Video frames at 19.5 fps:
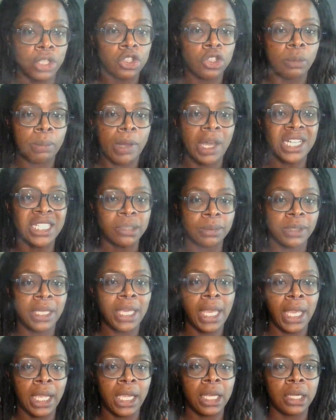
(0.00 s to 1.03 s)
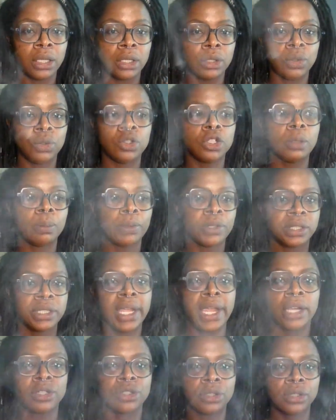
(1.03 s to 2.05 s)
that you possibly can do to
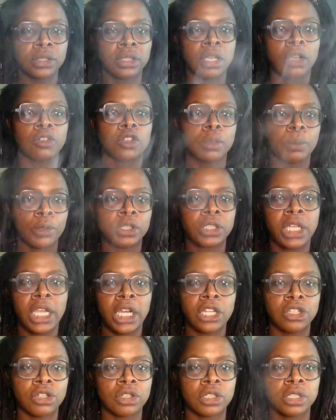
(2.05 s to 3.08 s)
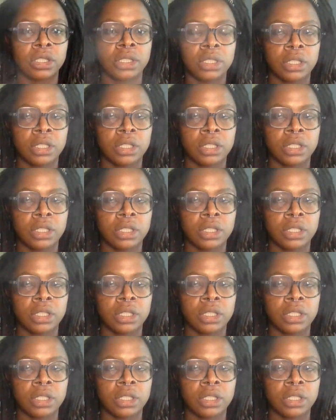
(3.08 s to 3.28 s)
protect yourself, to protect your